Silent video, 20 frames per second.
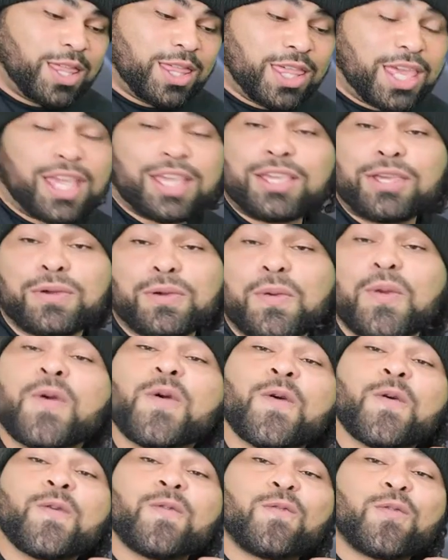thank you
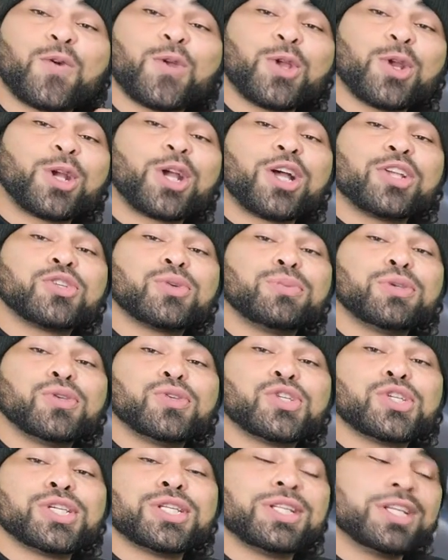for your
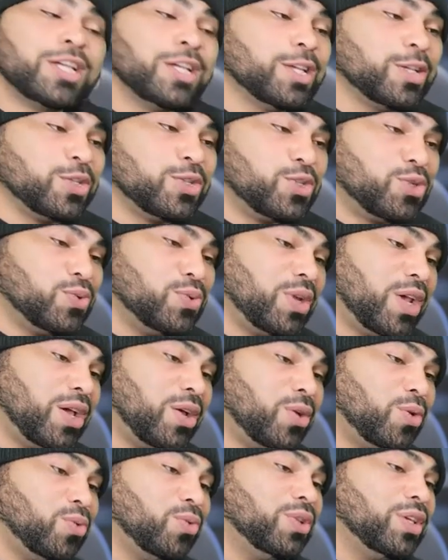contribution to
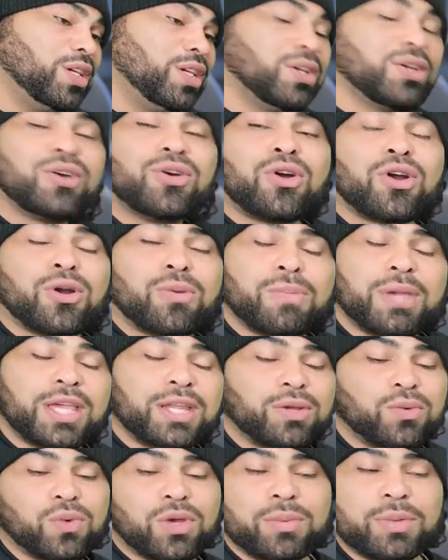not only our
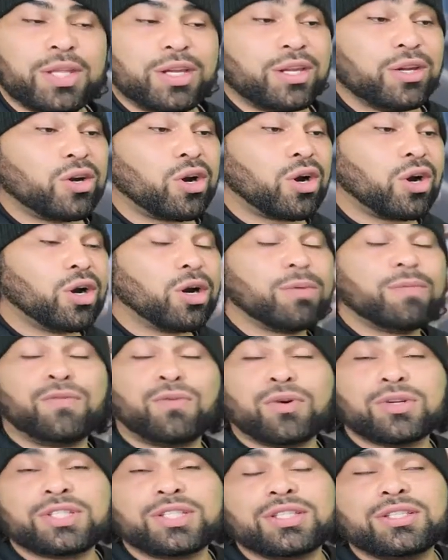men and women in our armed
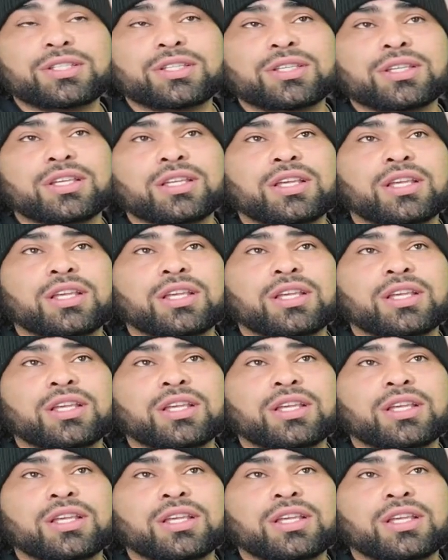forces,